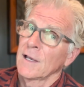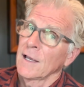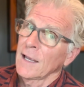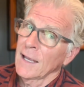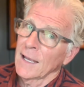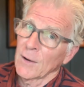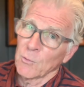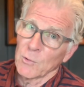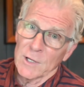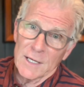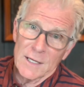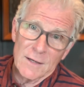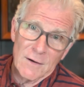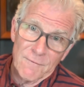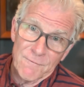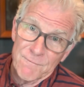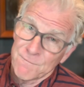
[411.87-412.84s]
and we
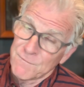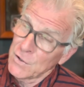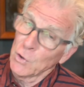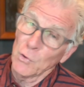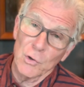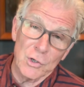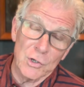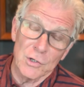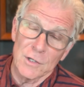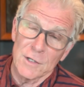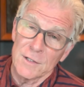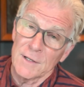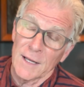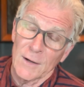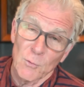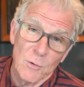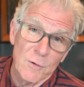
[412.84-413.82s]
feel
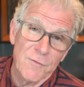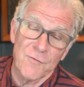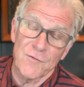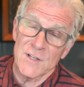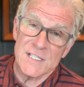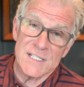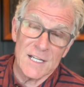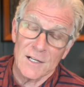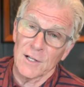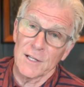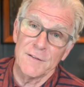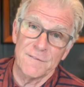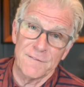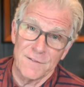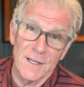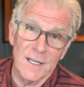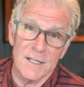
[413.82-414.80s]
good and we're physically
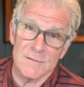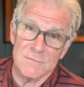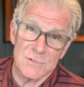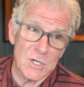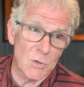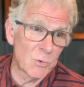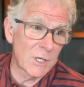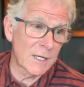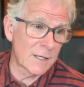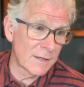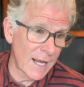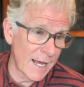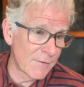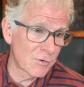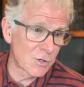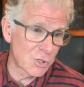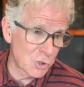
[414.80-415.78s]
fit, so we can
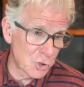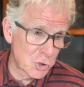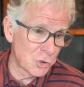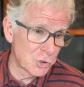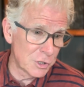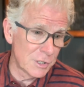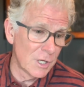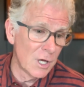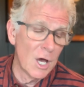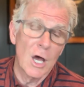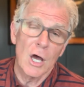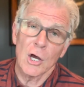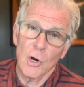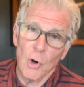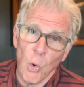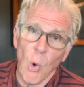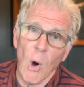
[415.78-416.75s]
have a good
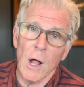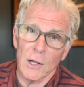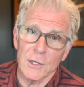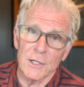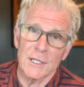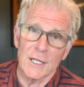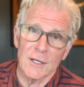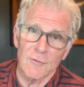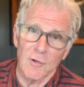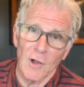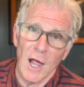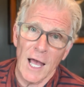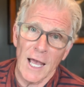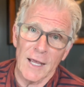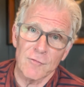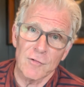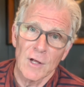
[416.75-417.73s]
quality of
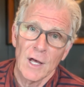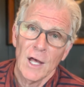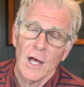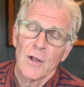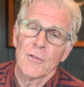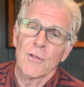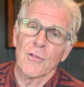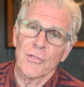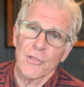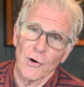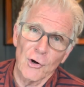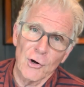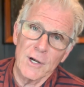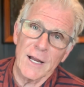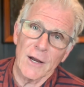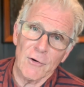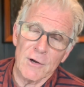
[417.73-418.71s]
life. The
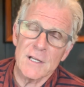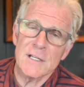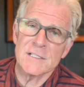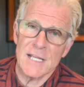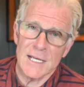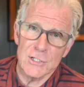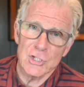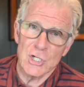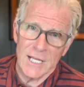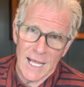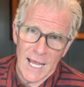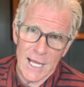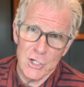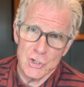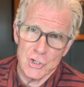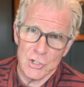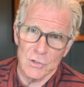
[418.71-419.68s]
third area is
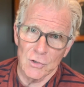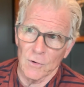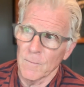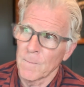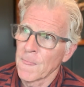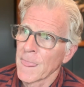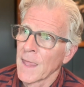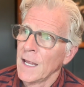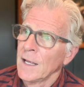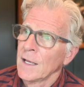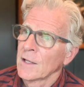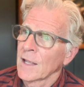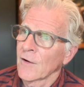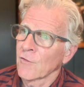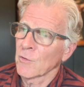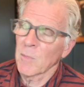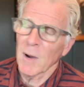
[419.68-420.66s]
educational.
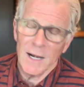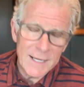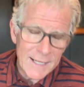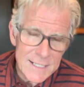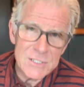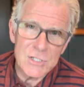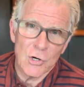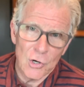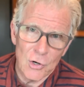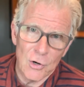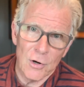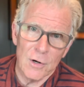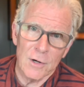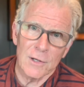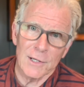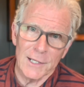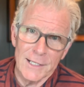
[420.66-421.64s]
Everybody has
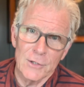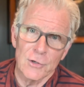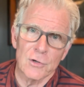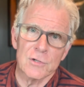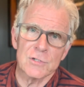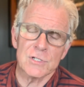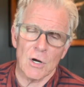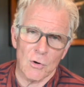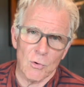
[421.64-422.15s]
heard leaders are